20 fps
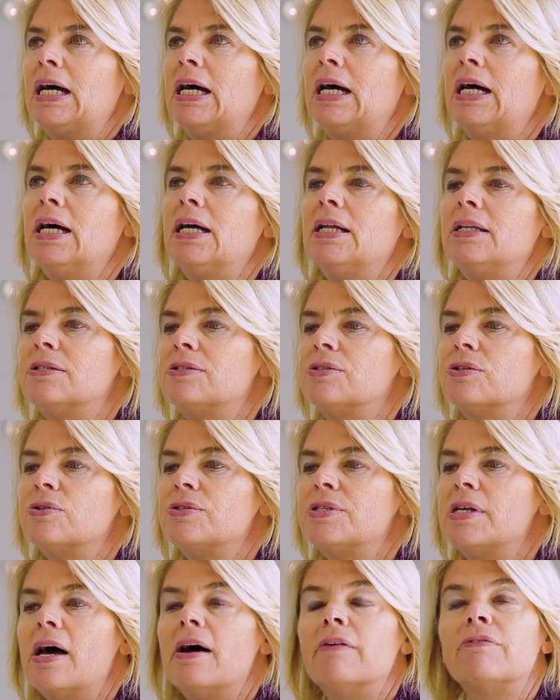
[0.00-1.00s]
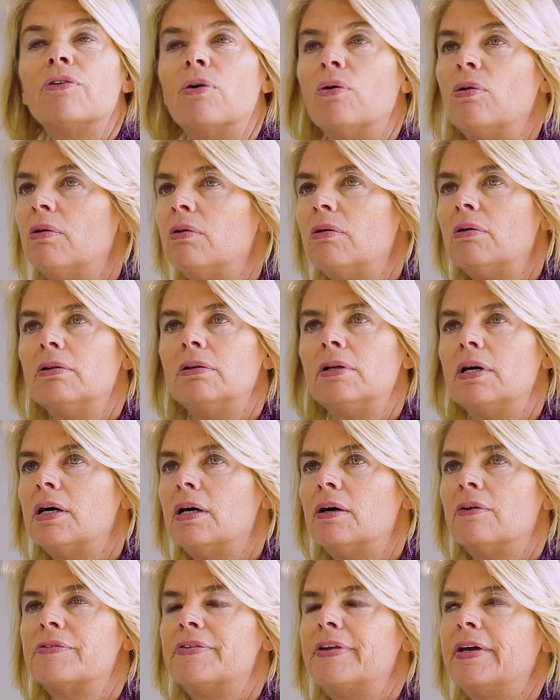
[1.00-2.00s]
And so they have all
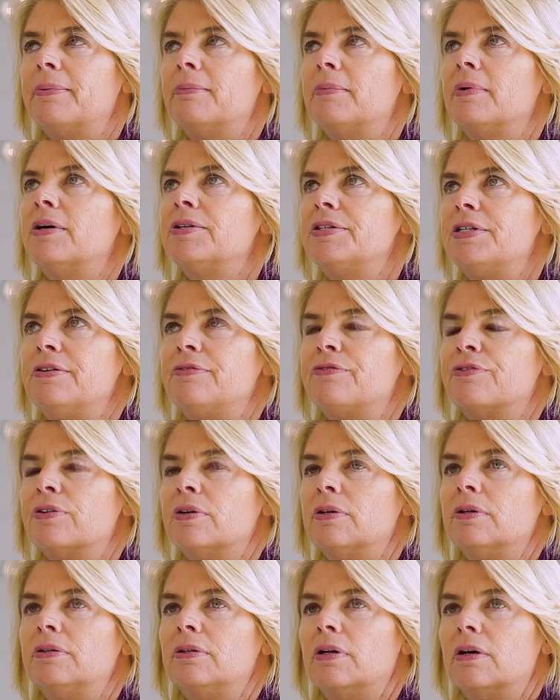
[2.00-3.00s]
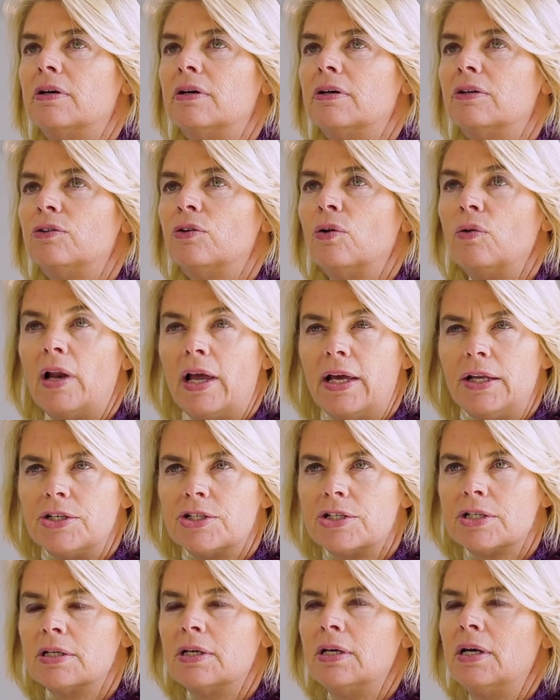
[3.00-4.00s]
of them a different uh,
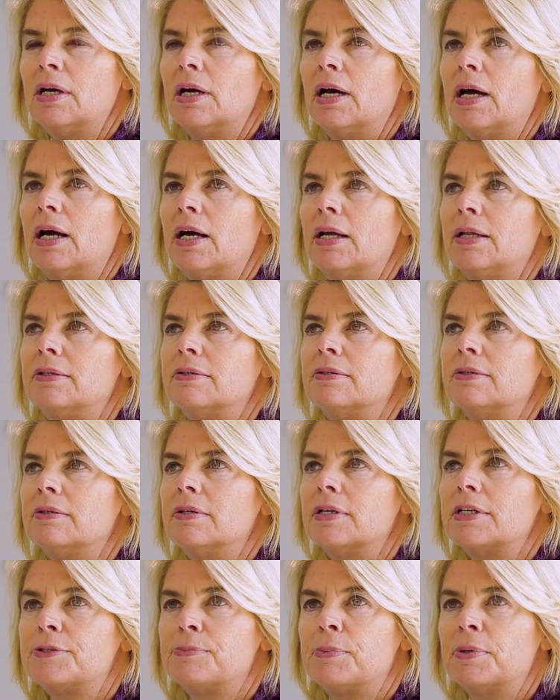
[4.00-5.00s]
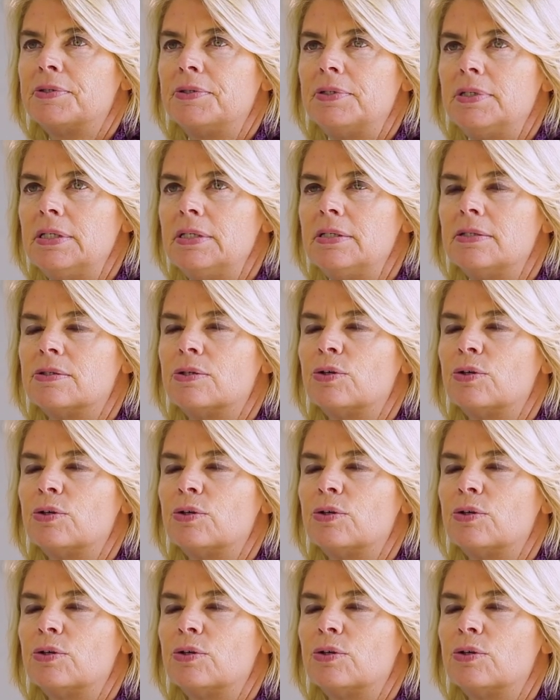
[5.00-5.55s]
knowledge and uh, expertise.